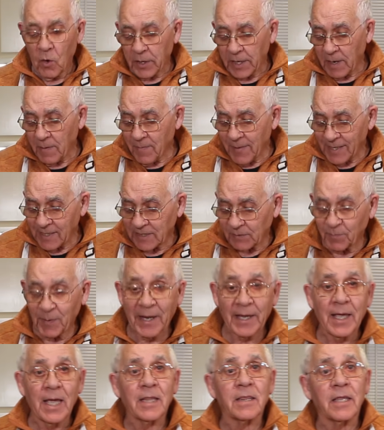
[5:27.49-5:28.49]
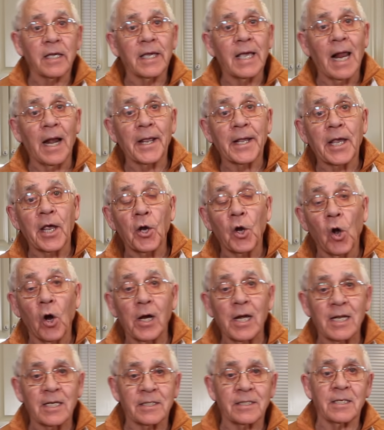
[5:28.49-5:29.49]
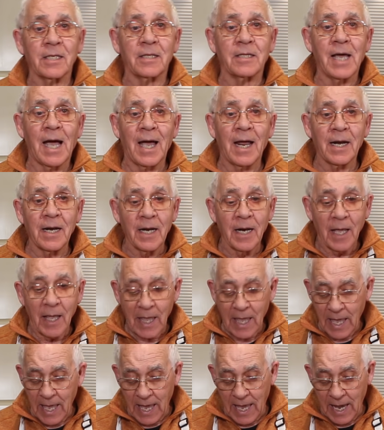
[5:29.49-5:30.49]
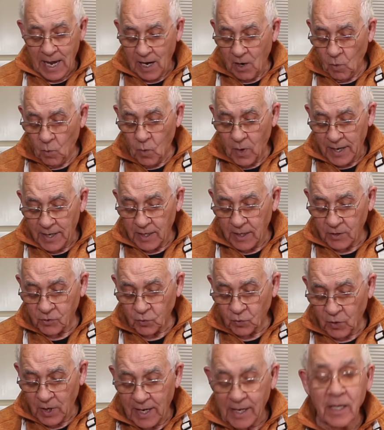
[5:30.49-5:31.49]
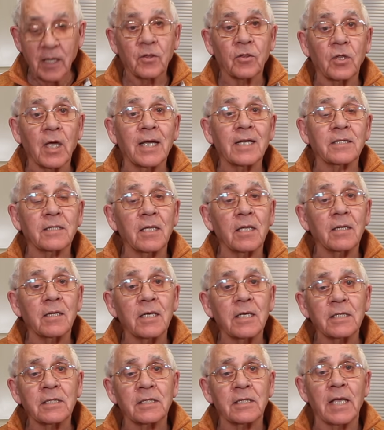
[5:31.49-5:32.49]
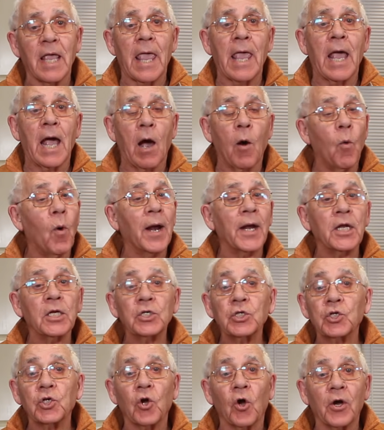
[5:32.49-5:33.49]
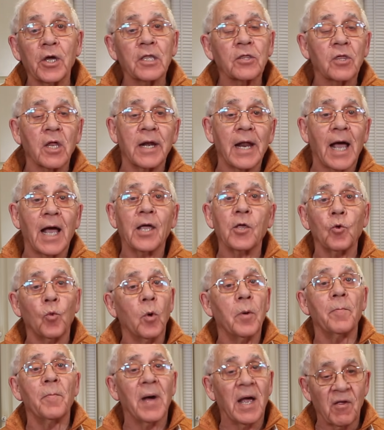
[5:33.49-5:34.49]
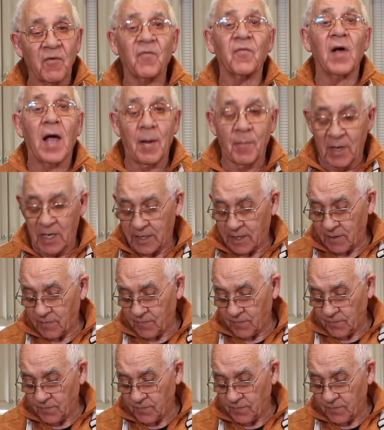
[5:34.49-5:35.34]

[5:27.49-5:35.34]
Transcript: Okay, my spaghetti garlic and oil, it's done. And I want to try taste this, and I want to enjoy it tonight with my family.